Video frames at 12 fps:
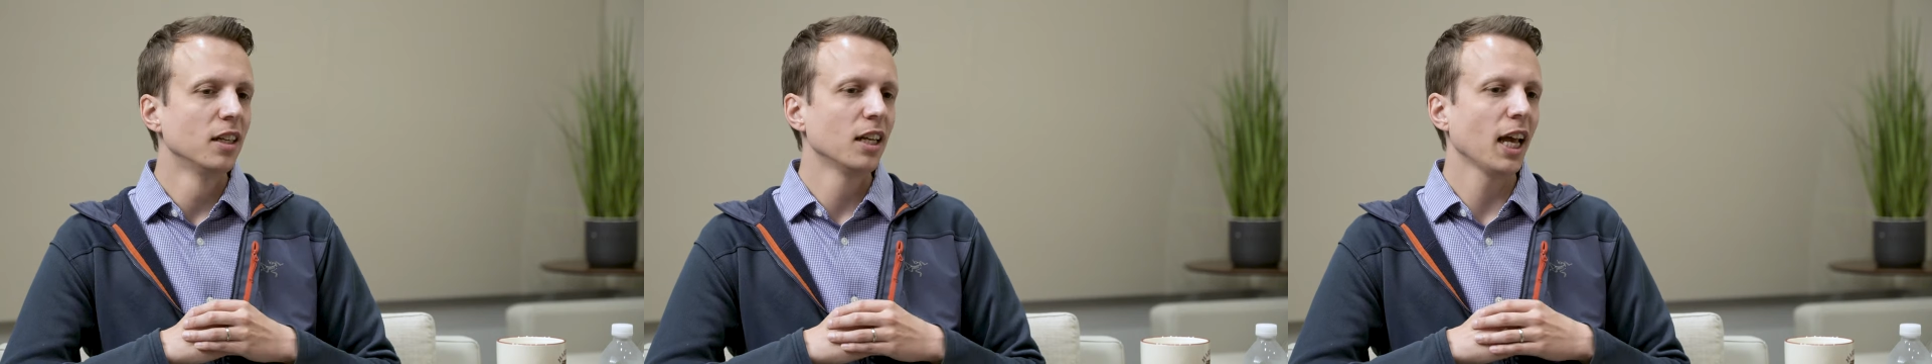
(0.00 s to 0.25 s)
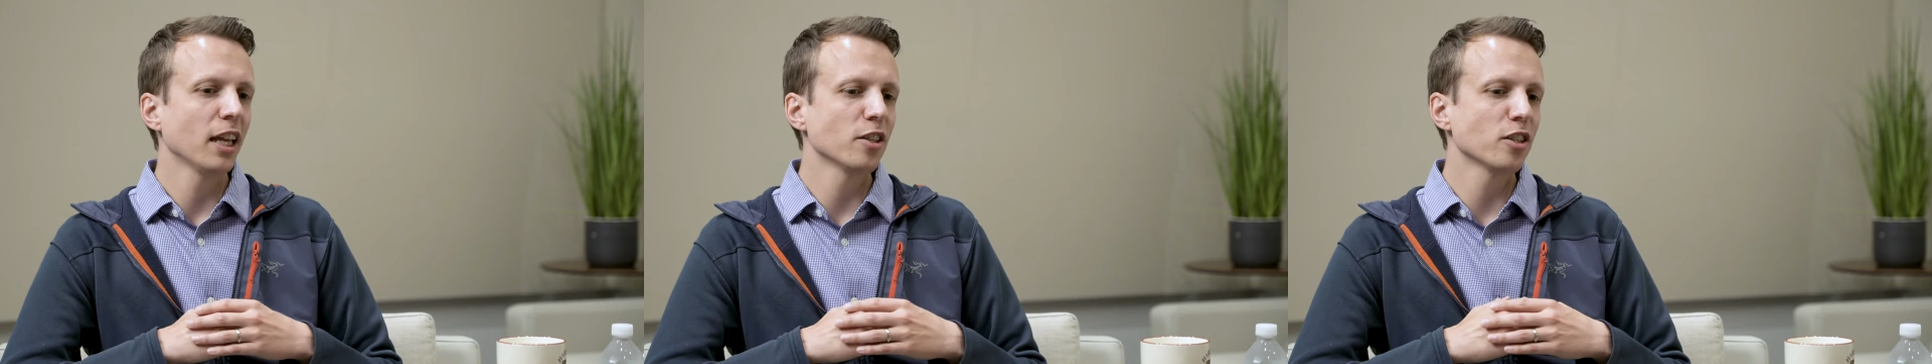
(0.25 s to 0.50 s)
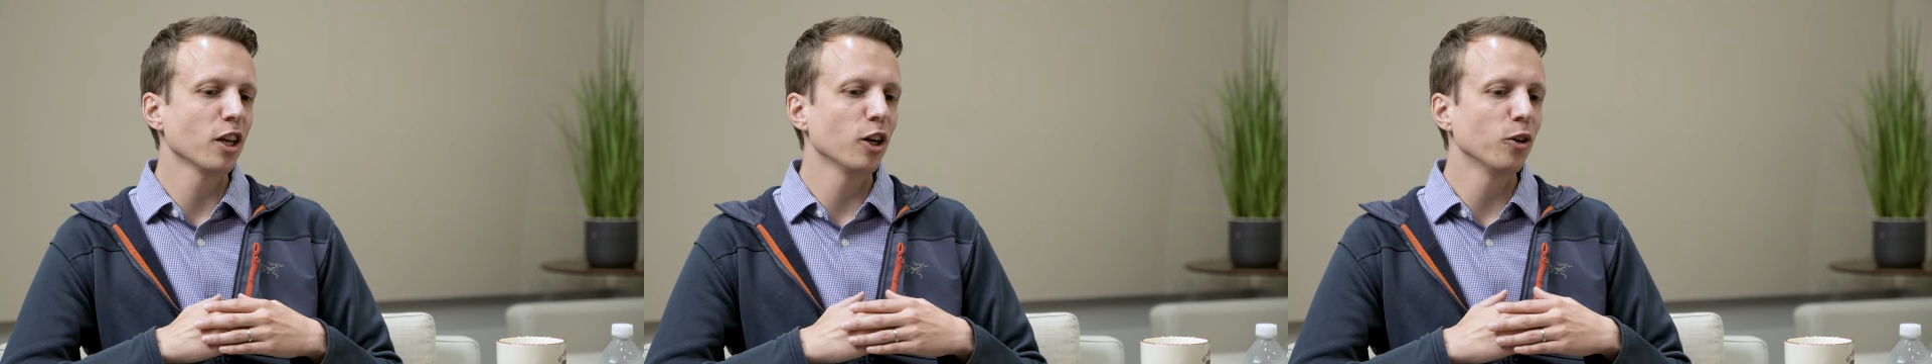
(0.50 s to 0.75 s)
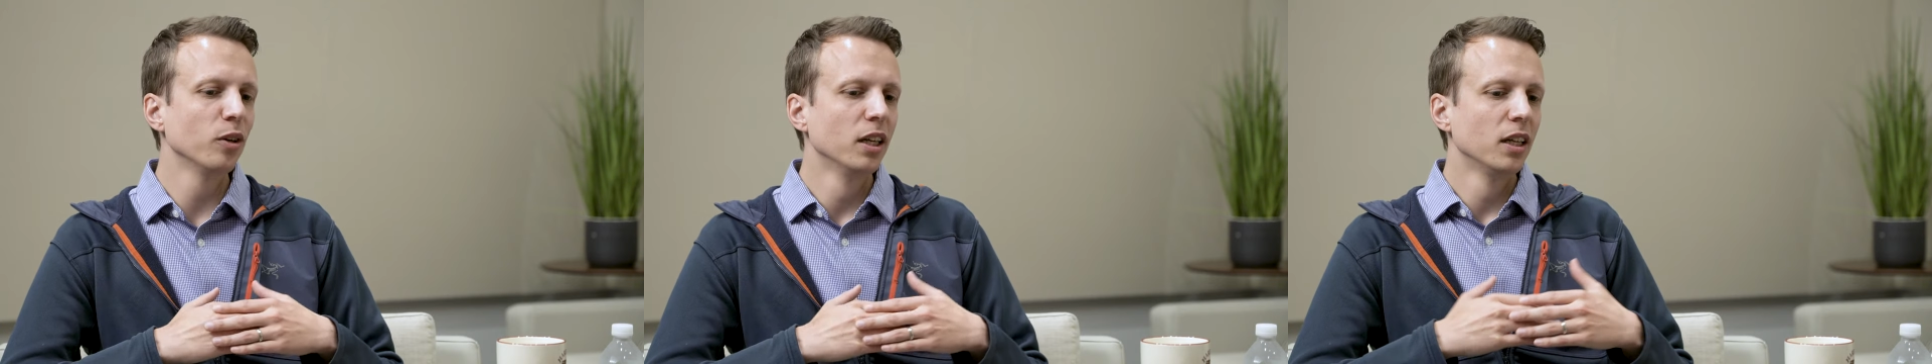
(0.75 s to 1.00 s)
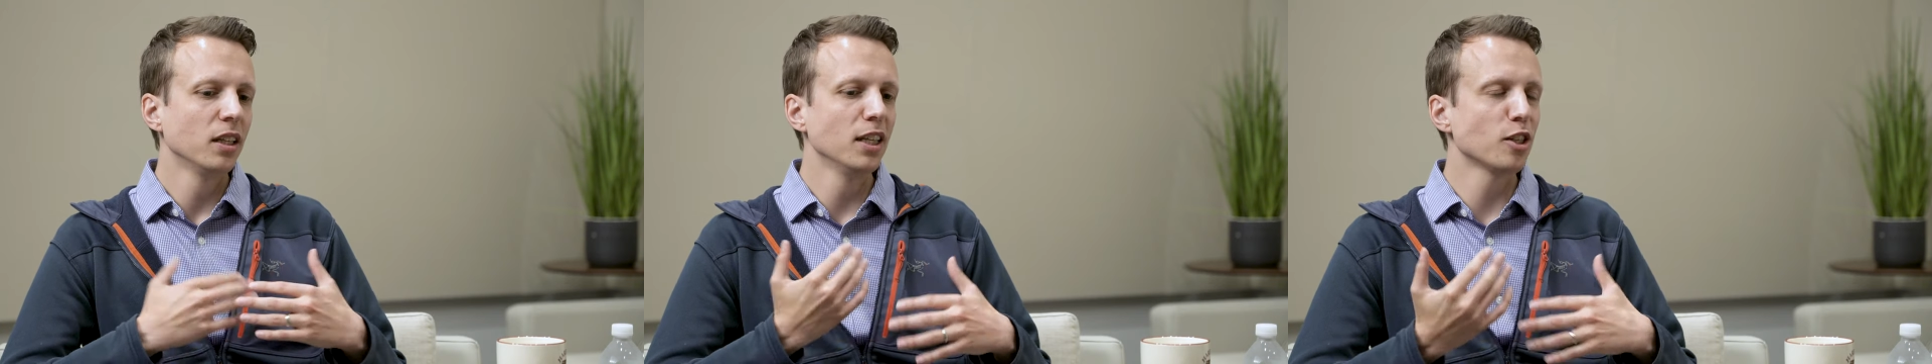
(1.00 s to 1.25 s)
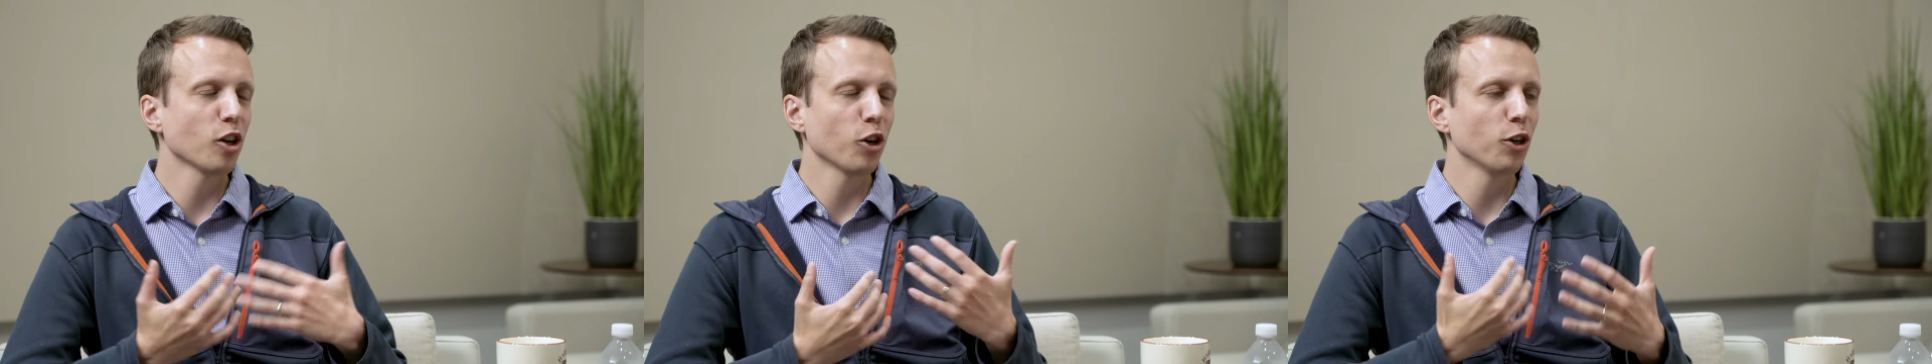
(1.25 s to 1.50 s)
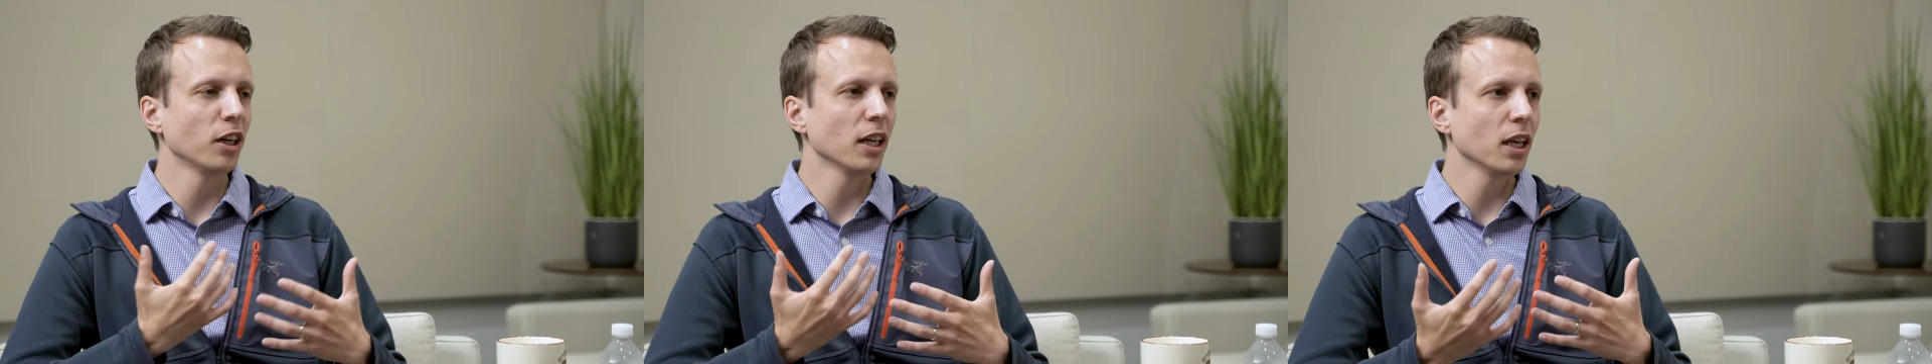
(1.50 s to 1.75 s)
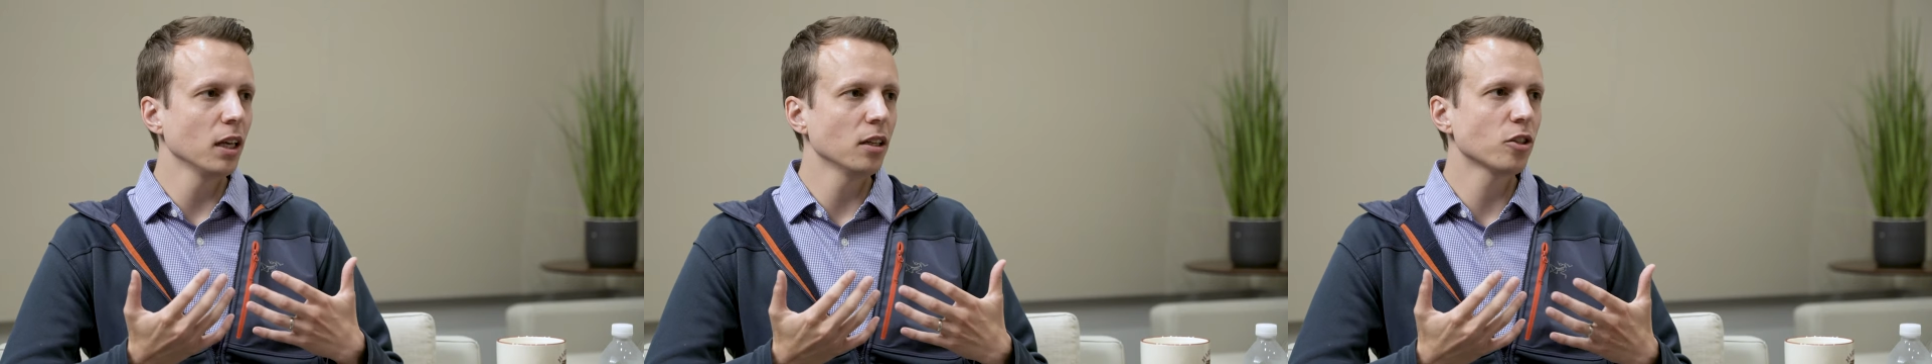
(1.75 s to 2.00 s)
mm. and so these security